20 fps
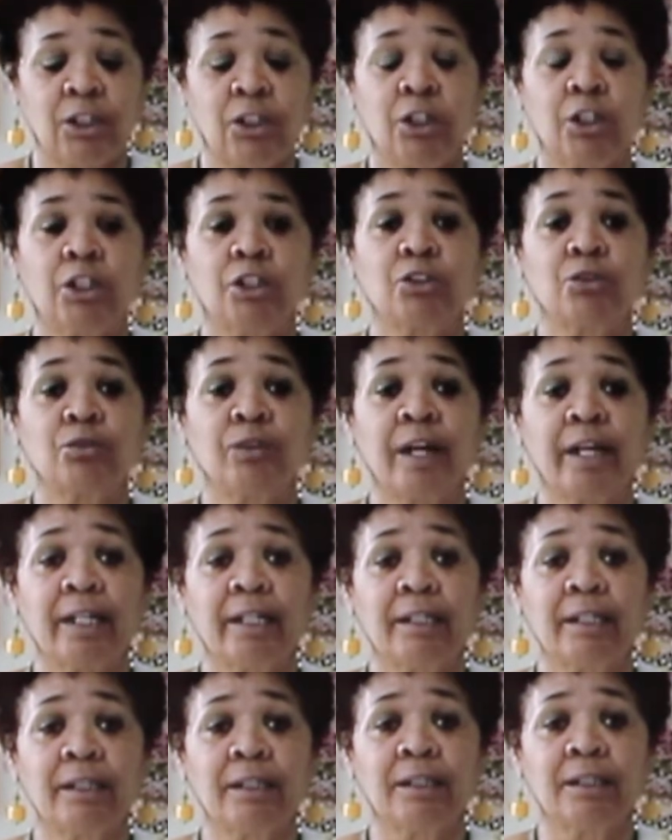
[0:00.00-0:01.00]
is
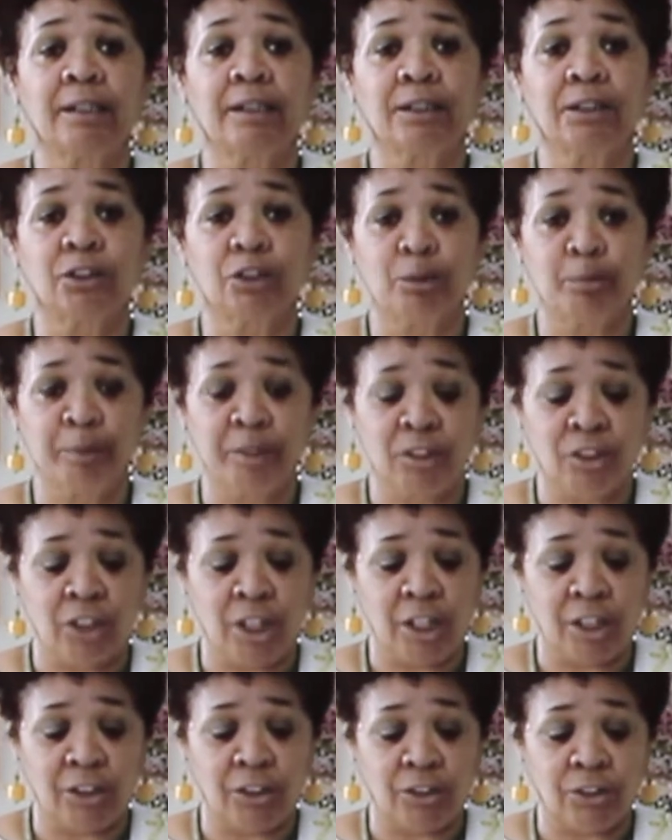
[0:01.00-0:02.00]
ready to be
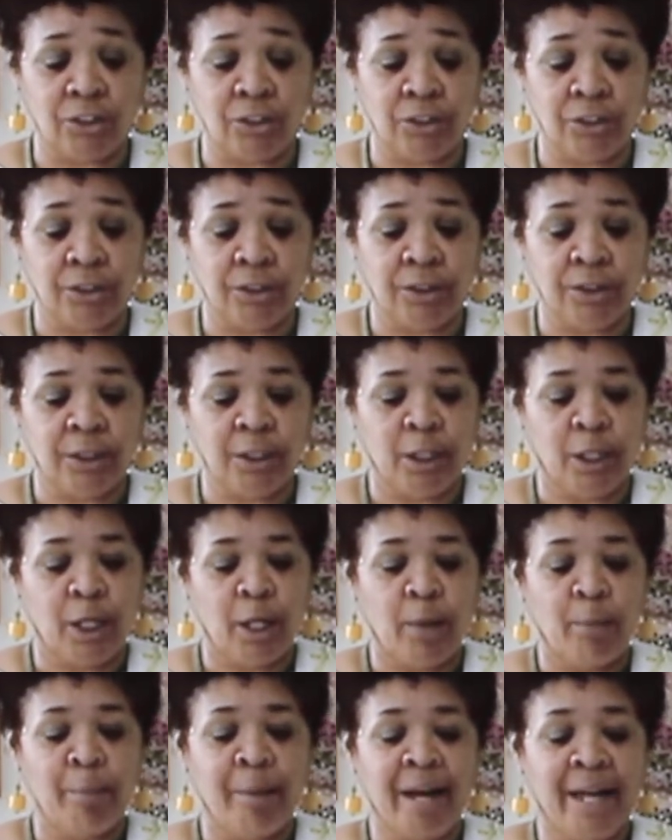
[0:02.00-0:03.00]
judged
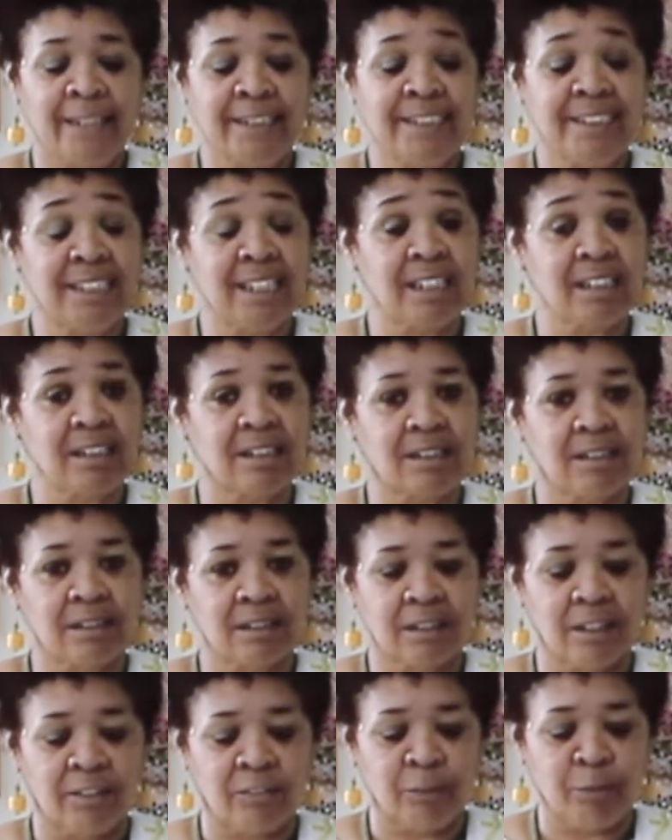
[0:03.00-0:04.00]
by 6
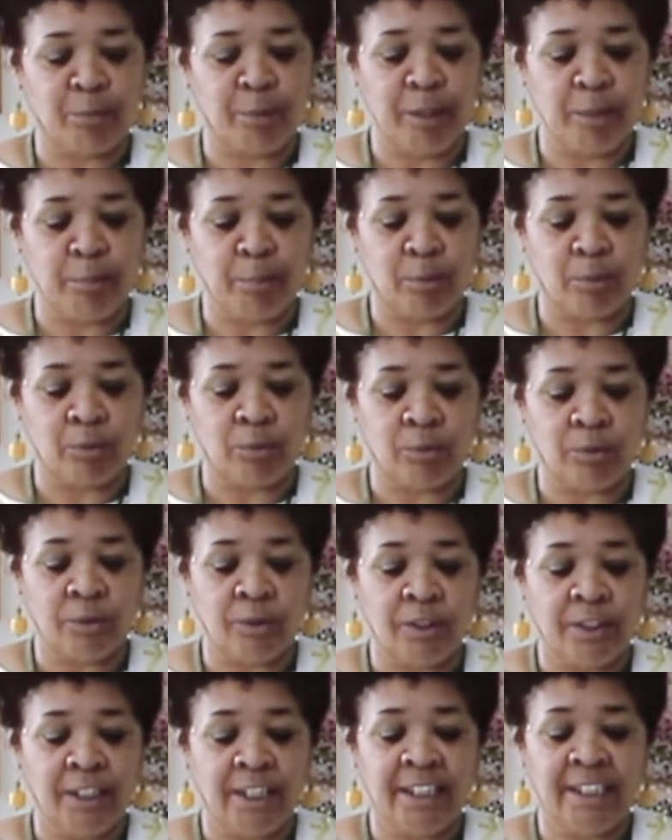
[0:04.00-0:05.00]
of the people
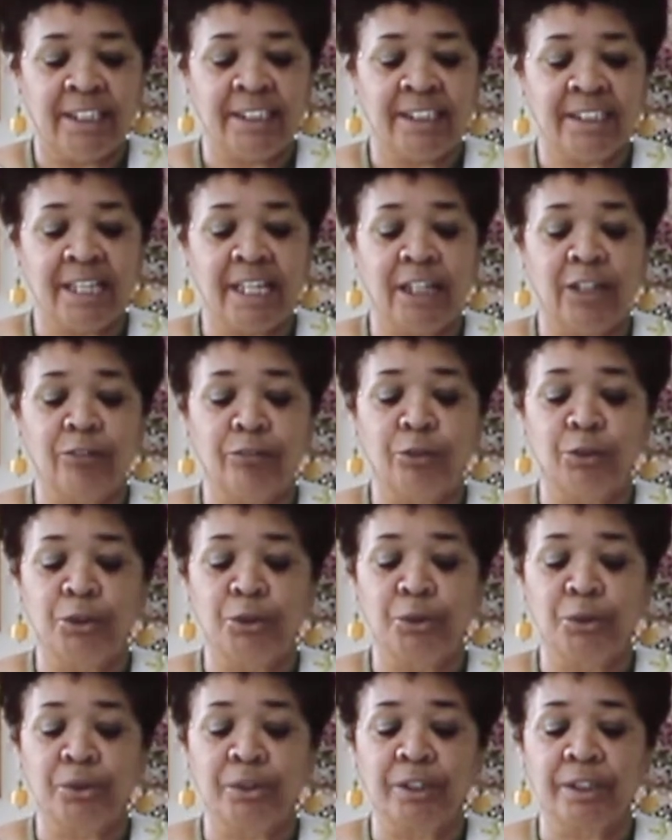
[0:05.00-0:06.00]
in the state of New
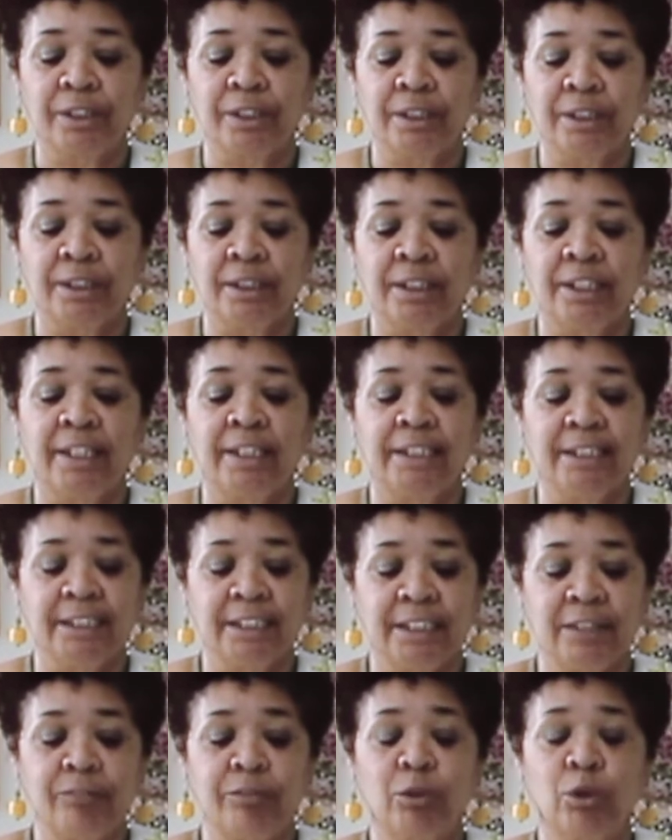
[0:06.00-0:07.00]
York, in the
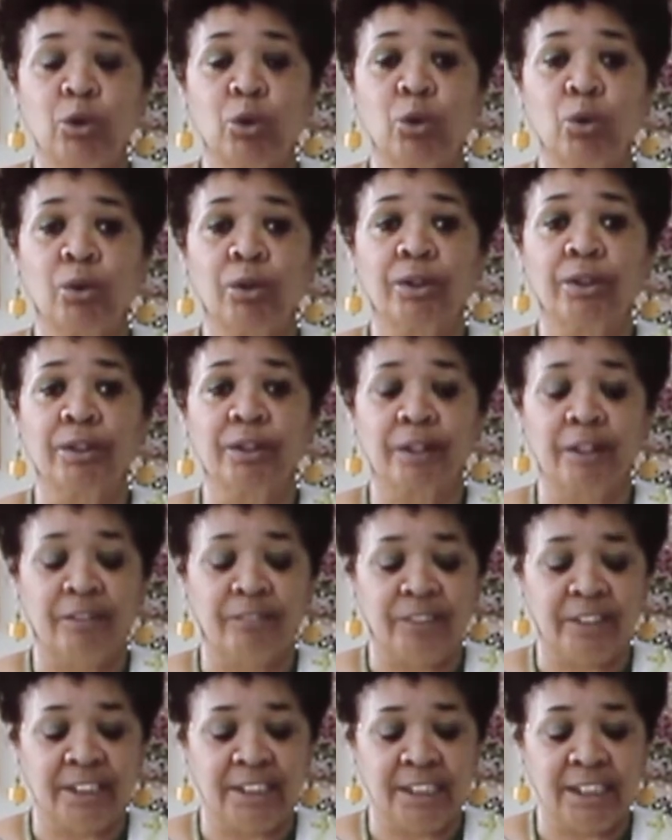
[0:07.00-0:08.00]
civil court of
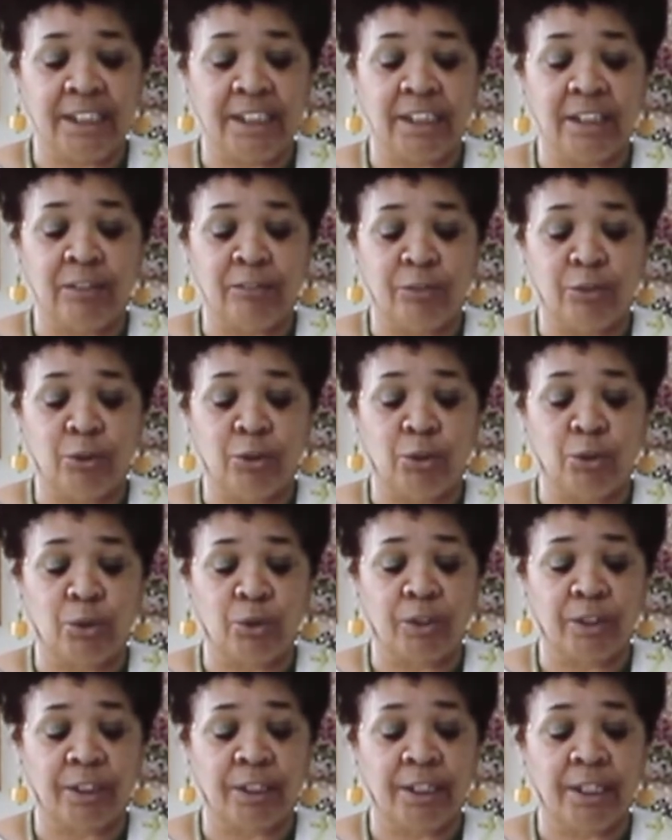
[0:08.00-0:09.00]
the city of New
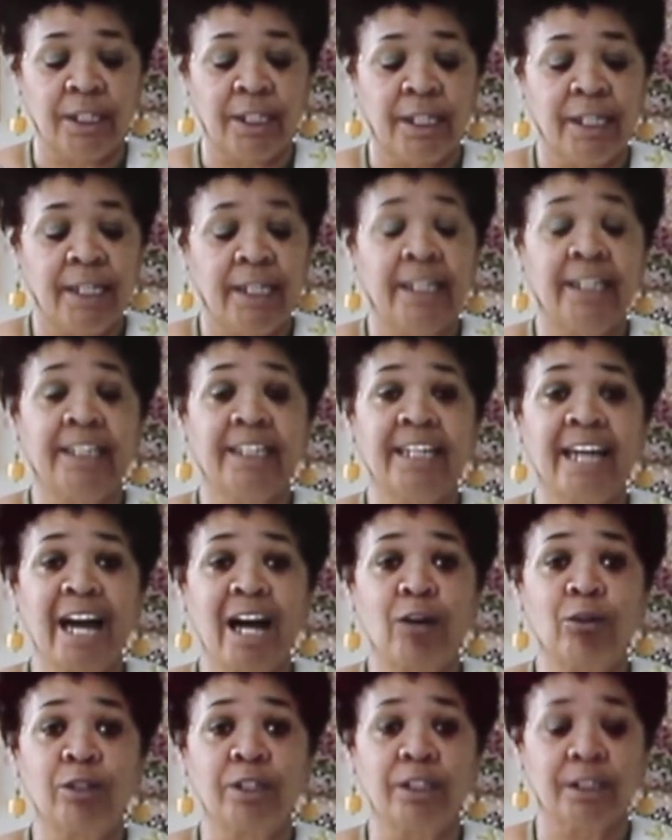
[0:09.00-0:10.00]
York, in the
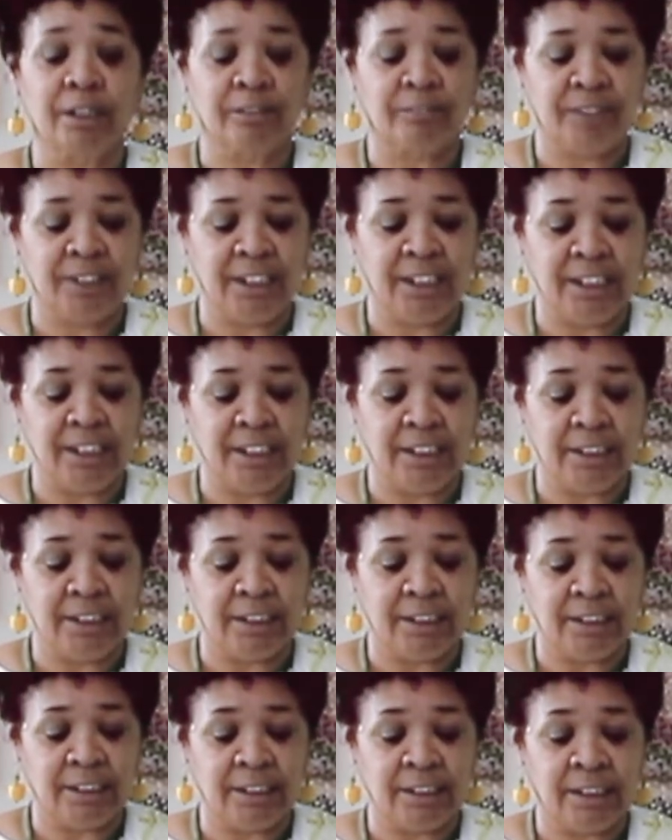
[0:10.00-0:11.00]
county of Kings,
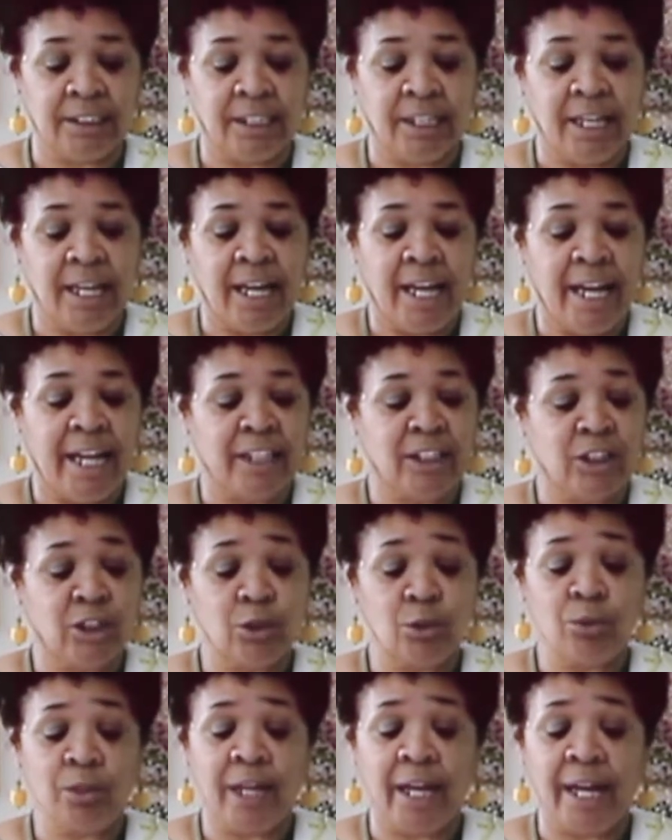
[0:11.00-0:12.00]
as
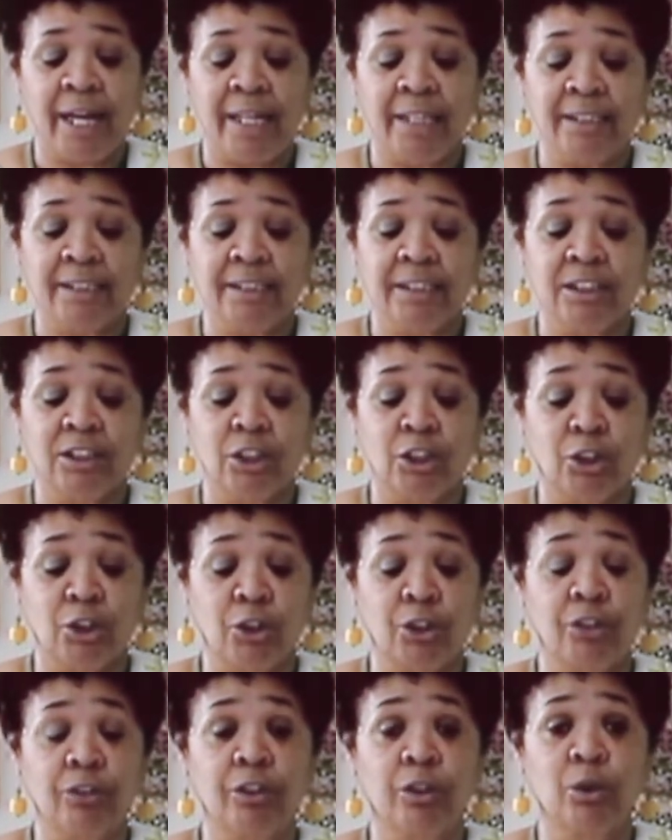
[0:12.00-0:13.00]
soon as the
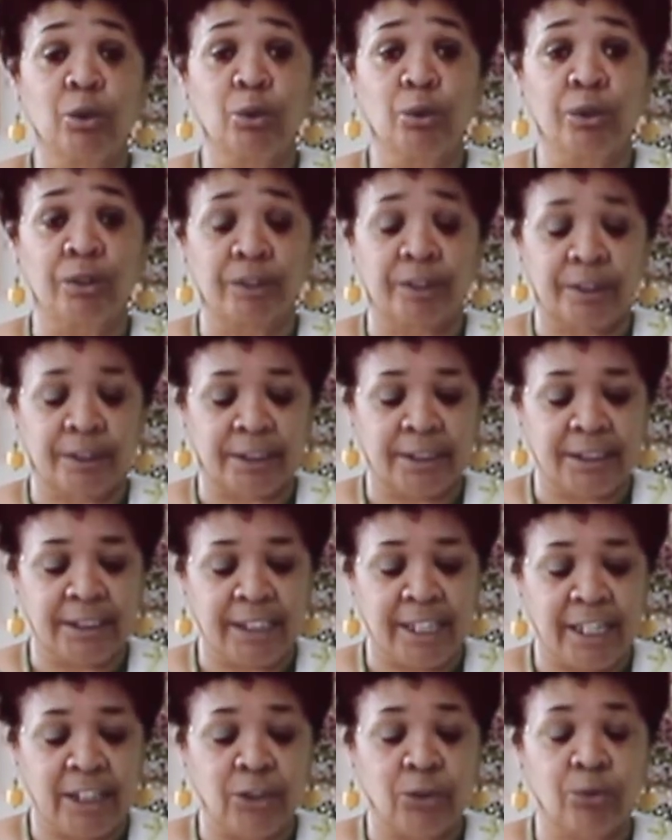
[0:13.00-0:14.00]
clerk of the court
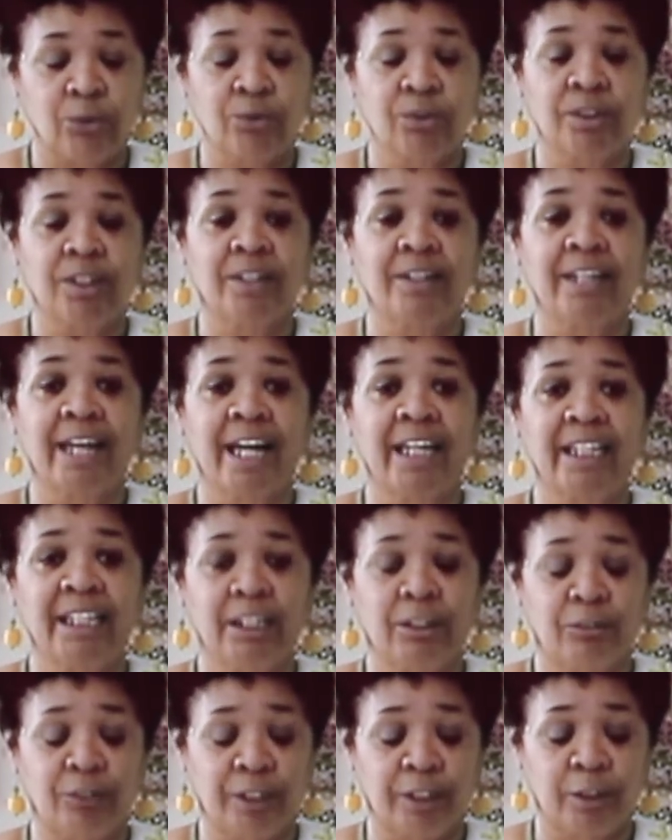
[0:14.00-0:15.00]
schedules that
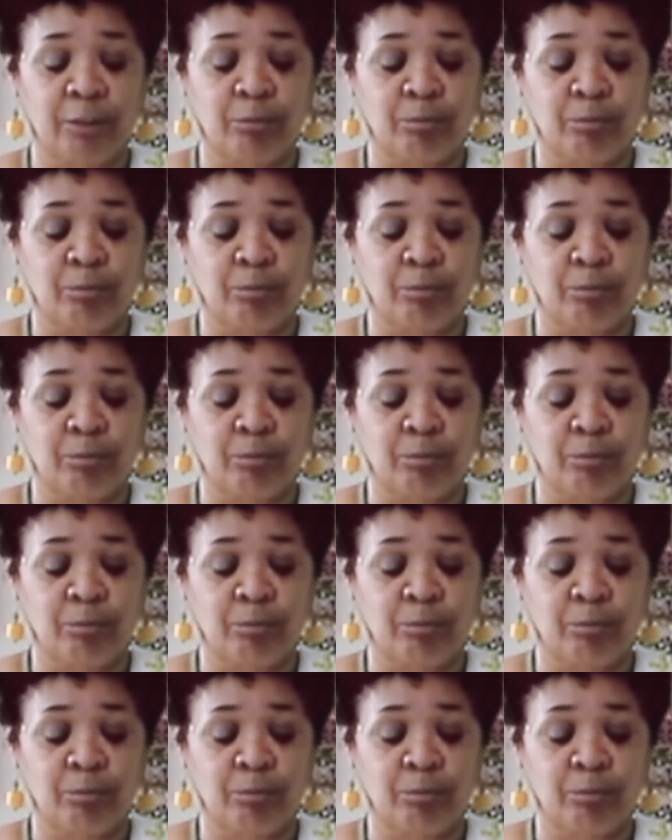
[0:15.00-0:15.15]
hearing.